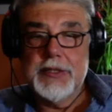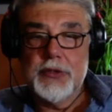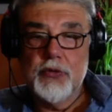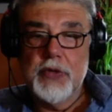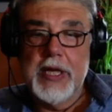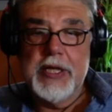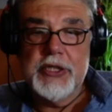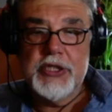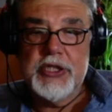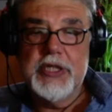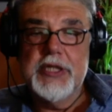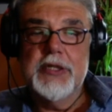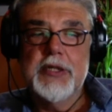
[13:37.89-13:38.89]
to the
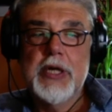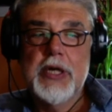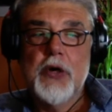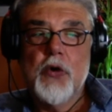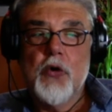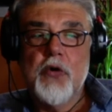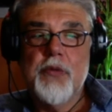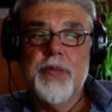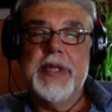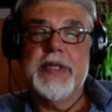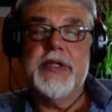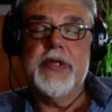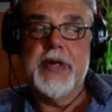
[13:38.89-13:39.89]
Aegean or
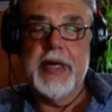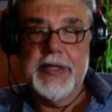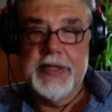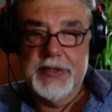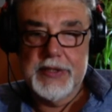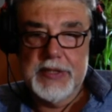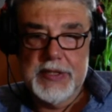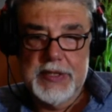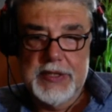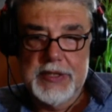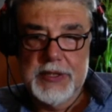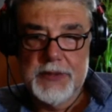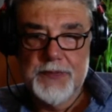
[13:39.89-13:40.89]
Mediterranean
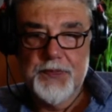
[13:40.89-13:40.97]
seas.